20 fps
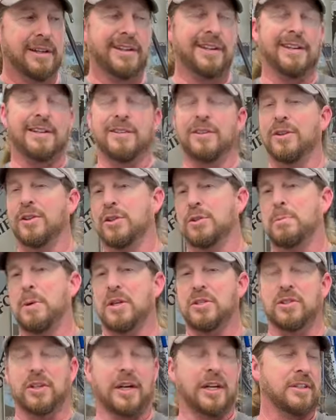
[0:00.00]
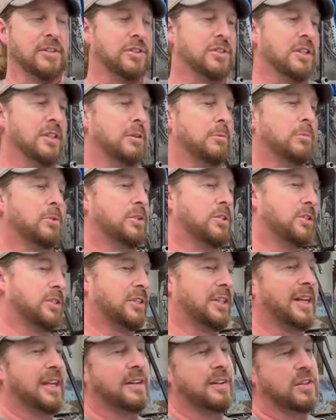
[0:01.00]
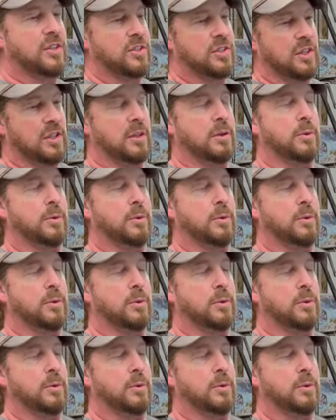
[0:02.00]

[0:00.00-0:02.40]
A little specialized stem, which is kind of interesting.